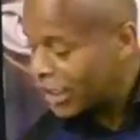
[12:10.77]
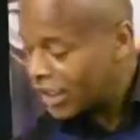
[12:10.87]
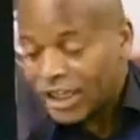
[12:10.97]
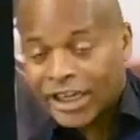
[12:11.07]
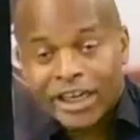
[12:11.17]

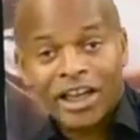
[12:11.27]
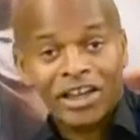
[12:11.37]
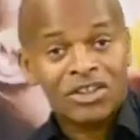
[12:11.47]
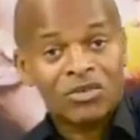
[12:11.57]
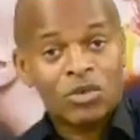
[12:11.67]
taken a
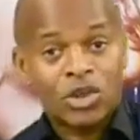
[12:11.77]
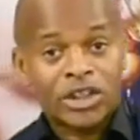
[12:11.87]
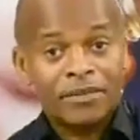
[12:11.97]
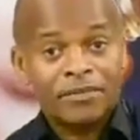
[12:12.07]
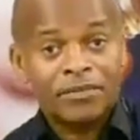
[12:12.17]
glass of
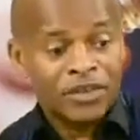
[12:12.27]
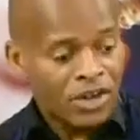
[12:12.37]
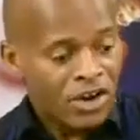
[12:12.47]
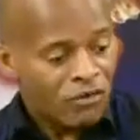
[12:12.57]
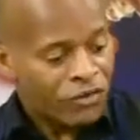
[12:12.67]
water,
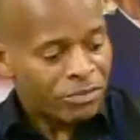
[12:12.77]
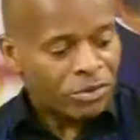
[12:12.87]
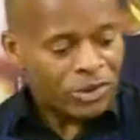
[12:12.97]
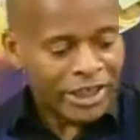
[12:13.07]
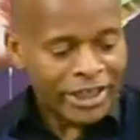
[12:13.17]
we've
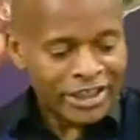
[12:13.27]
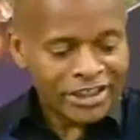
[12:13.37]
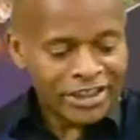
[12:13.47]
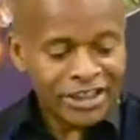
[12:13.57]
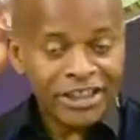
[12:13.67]
put a
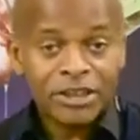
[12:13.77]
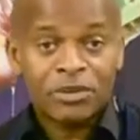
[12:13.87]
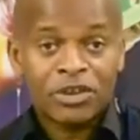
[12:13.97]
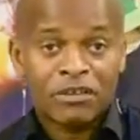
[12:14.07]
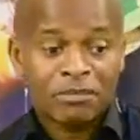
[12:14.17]

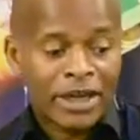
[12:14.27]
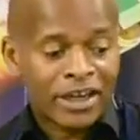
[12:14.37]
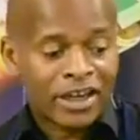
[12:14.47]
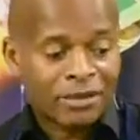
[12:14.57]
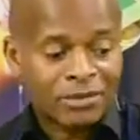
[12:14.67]
teaspoon of
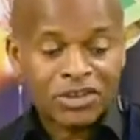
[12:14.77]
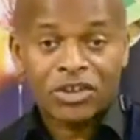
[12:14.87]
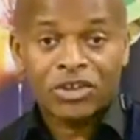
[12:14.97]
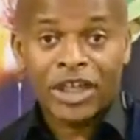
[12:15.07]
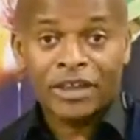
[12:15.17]
bicarbonate
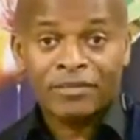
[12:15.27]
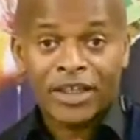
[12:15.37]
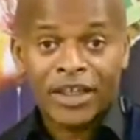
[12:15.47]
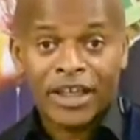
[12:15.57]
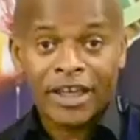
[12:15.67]
soda
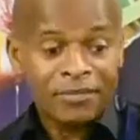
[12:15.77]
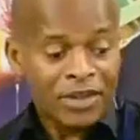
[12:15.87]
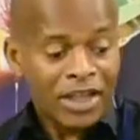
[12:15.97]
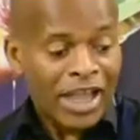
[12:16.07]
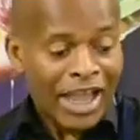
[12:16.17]
in there,
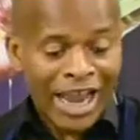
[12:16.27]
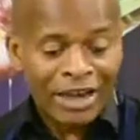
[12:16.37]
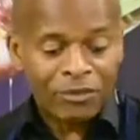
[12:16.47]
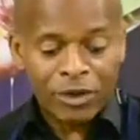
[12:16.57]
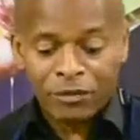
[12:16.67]

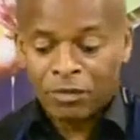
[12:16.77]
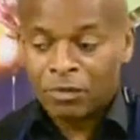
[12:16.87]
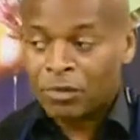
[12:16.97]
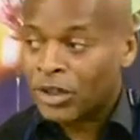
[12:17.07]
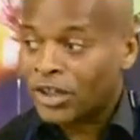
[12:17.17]
and we've
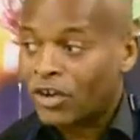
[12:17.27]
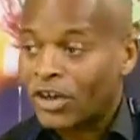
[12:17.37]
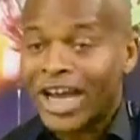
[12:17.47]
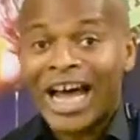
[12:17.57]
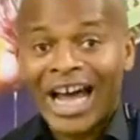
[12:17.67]
put it
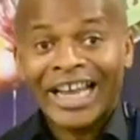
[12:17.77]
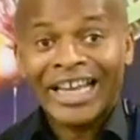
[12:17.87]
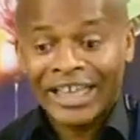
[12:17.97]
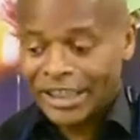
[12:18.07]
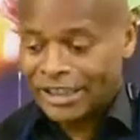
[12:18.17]
on a high
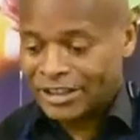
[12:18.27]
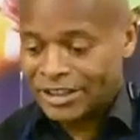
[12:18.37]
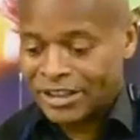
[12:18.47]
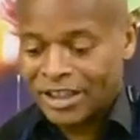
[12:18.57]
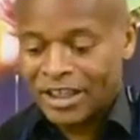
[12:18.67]
heat,
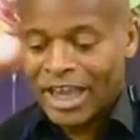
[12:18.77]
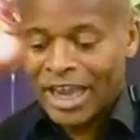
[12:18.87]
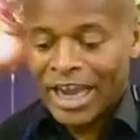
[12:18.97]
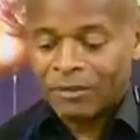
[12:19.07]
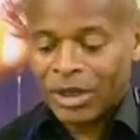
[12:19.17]

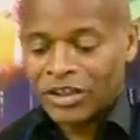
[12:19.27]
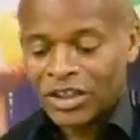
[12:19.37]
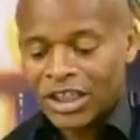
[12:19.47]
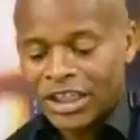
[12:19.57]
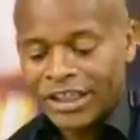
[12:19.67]
and we're
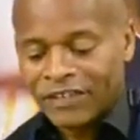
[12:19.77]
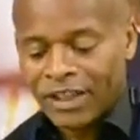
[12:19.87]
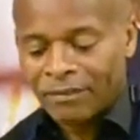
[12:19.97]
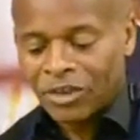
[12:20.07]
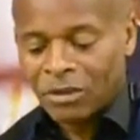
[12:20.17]
going to leave
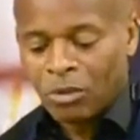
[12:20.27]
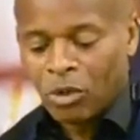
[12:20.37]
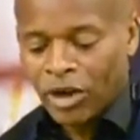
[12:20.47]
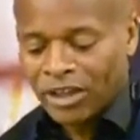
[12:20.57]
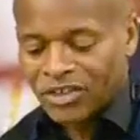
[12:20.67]
them to
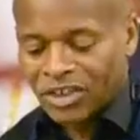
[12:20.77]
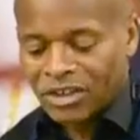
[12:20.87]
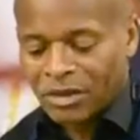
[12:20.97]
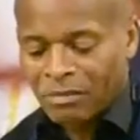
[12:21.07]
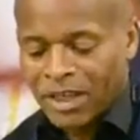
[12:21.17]
boil. So,
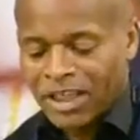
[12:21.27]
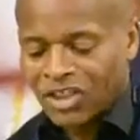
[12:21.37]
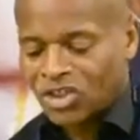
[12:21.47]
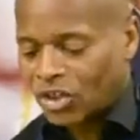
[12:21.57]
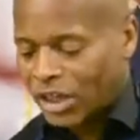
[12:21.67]

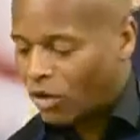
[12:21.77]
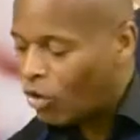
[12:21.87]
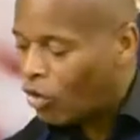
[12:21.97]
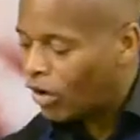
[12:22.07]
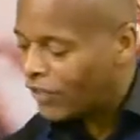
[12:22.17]
making sure
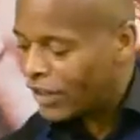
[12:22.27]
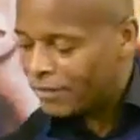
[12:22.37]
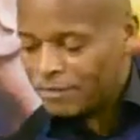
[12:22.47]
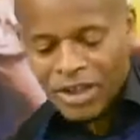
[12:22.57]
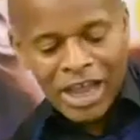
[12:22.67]
that all of
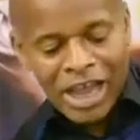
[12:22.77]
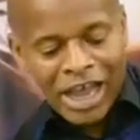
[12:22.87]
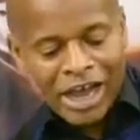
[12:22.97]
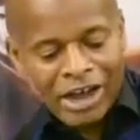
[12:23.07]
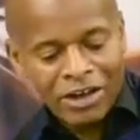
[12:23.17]
them
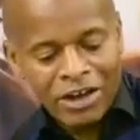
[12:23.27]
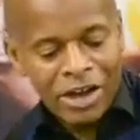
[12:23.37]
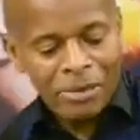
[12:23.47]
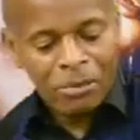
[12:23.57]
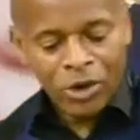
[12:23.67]

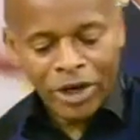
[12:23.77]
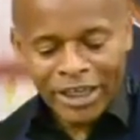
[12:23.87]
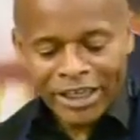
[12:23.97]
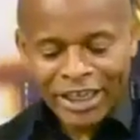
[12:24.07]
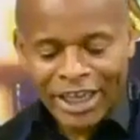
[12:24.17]
are
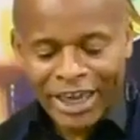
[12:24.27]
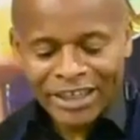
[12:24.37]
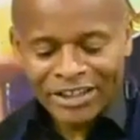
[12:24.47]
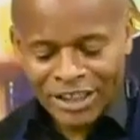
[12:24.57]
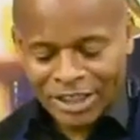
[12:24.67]
boiling
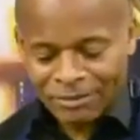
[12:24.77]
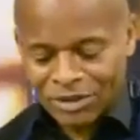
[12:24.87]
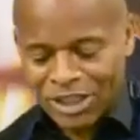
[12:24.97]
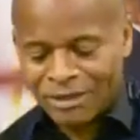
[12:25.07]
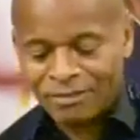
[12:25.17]
at the same
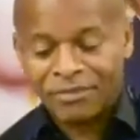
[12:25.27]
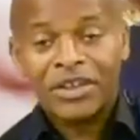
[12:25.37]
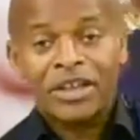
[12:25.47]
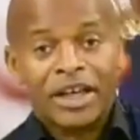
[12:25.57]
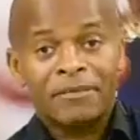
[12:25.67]
time.
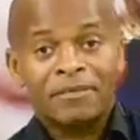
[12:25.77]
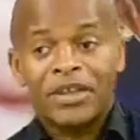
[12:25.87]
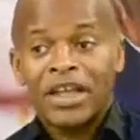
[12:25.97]
Okay?